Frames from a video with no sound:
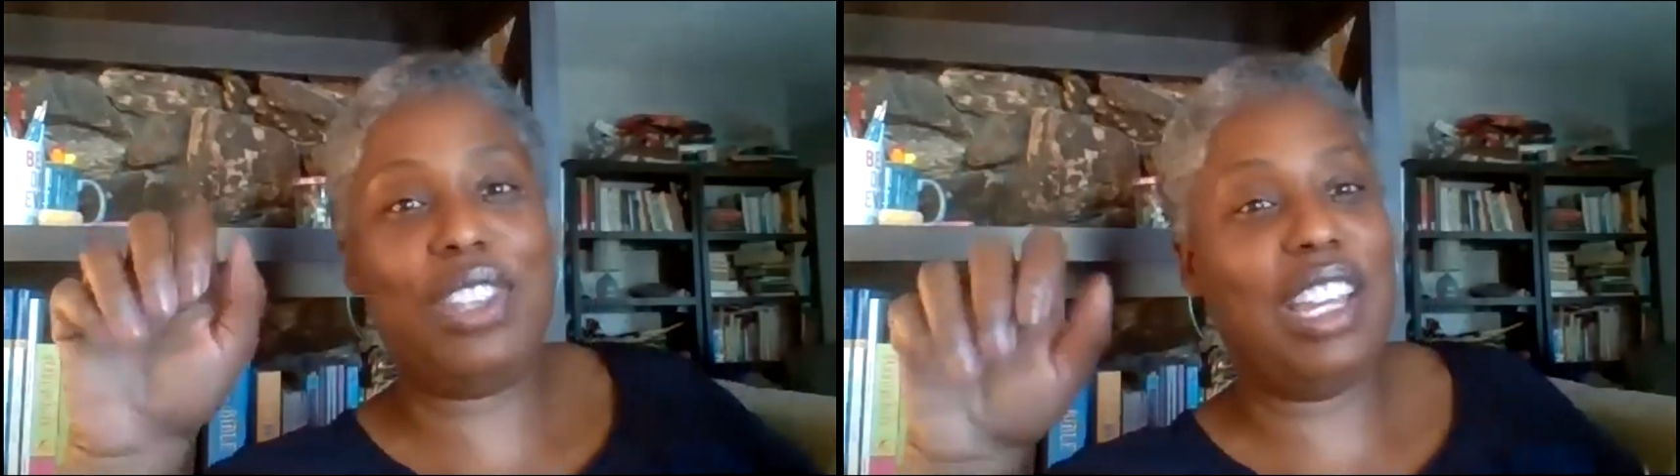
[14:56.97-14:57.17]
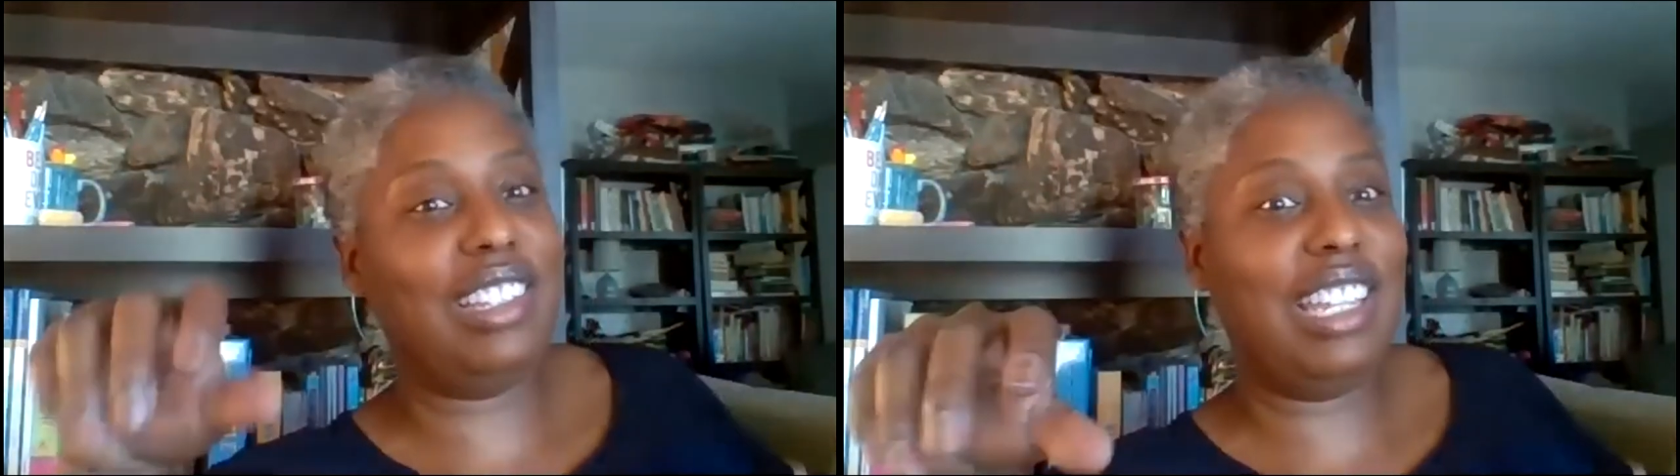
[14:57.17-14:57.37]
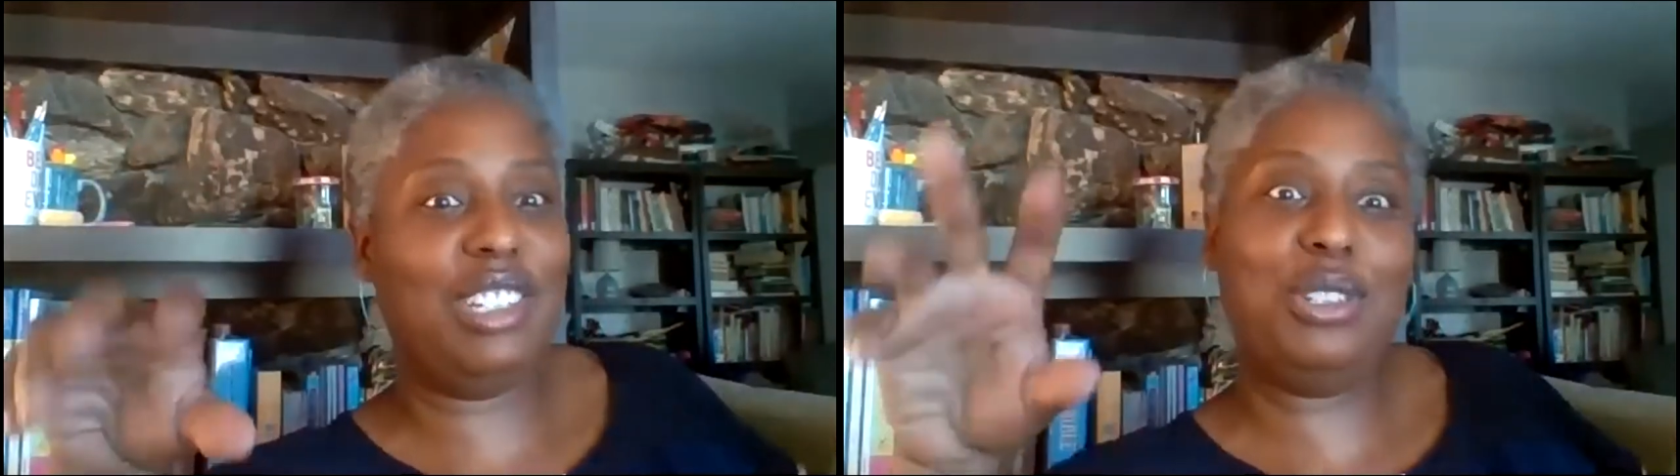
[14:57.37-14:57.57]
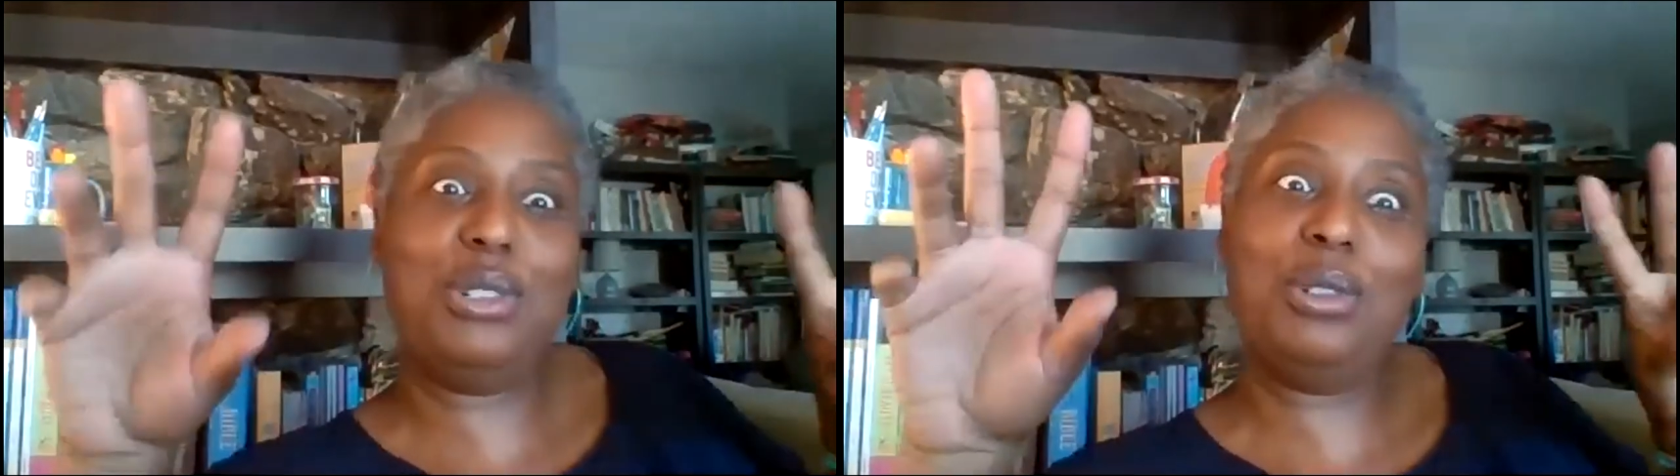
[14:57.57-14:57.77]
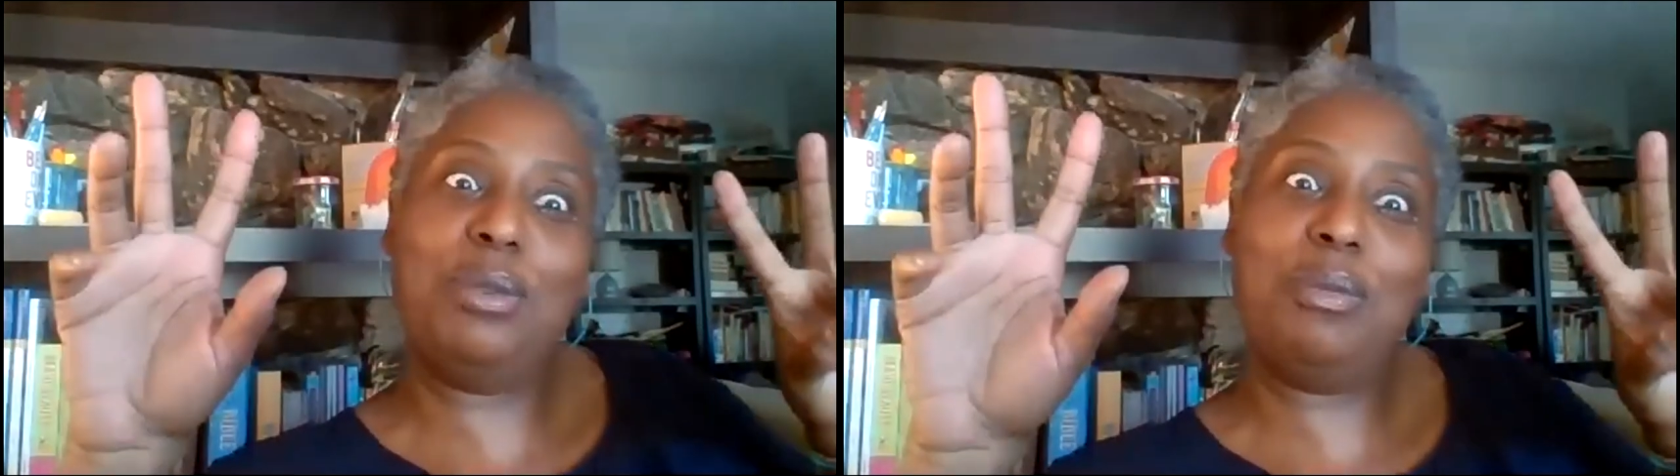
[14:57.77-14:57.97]
people
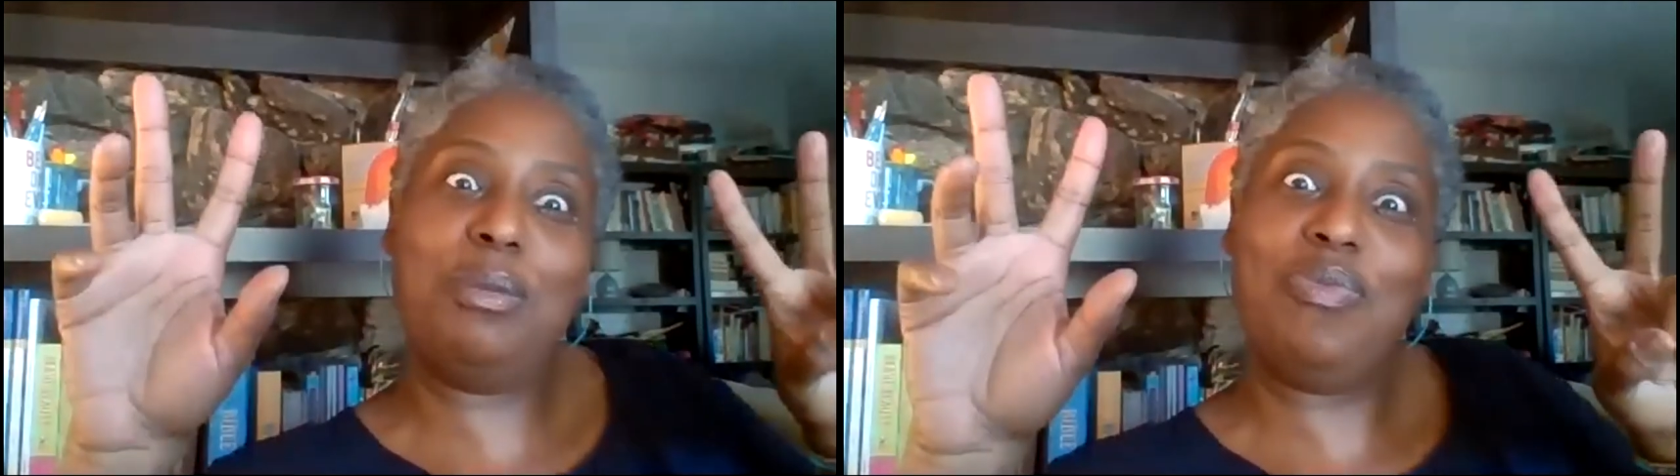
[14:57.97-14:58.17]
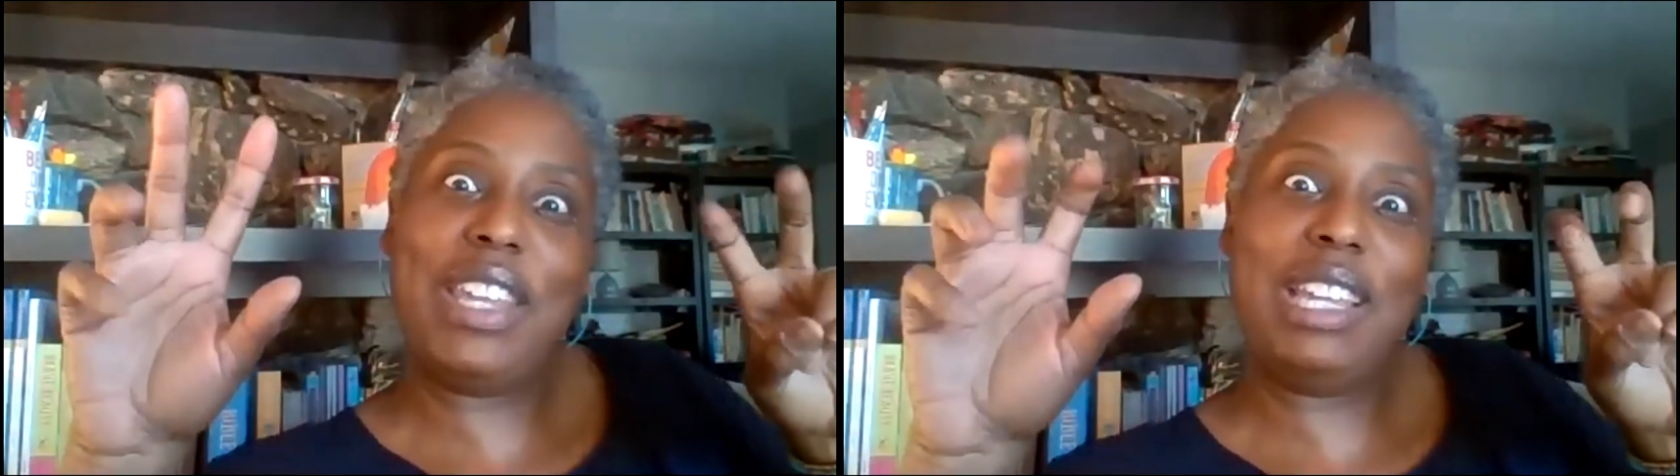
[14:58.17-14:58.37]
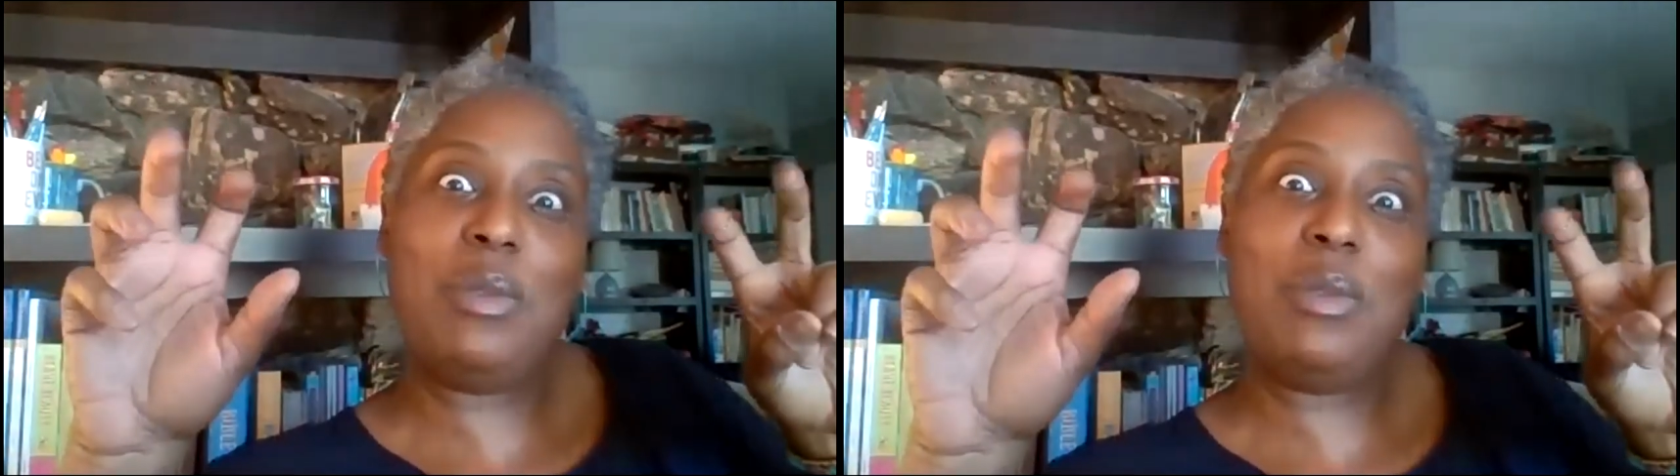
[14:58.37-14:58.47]
that like do